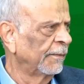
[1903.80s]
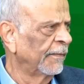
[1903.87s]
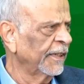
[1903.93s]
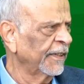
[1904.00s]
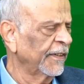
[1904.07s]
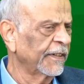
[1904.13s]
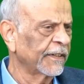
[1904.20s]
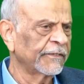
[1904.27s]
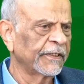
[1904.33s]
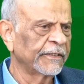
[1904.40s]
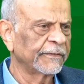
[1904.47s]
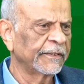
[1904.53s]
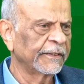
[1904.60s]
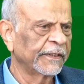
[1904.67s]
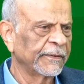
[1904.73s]
Makadarak
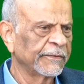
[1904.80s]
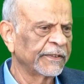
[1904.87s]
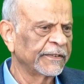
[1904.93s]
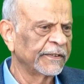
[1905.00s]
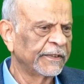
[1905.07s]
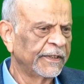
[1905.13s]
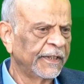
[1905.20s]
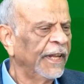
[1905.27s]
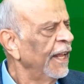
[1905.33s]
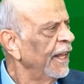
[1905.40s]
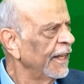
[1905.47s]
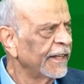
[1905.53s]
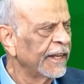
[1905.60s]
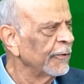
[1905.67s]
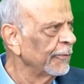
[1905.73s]
farm chemist,
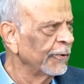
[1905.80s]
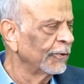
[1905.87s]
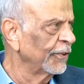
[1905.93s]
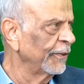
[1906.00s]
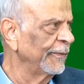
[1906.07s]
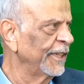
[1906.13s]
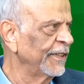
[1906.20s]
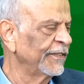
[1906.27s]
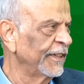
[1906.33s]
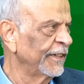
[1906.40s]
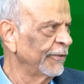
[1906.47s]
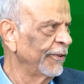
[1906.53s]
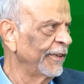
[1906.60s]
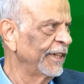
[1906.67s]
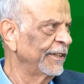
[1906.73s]
he gave me all the medicine I
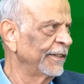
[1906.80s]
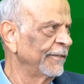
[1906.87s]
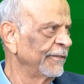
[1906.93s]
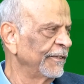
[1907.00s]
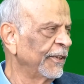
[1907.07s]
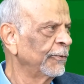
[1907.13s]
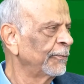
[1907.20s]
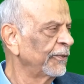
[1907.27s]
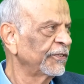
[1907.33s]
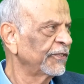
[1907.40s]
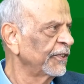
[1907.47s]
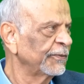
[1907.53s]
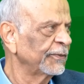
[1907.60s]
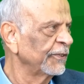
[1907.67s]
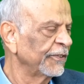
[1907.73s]
required, without
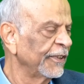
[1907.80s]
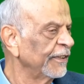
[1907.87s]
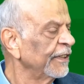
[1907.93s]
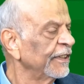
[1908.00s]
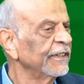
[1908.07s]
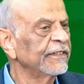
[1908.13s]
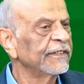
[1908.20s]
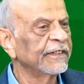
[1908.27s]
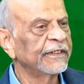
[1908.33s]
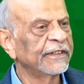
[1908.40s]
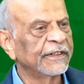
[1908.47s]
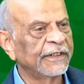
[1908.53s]
prescription, without anything.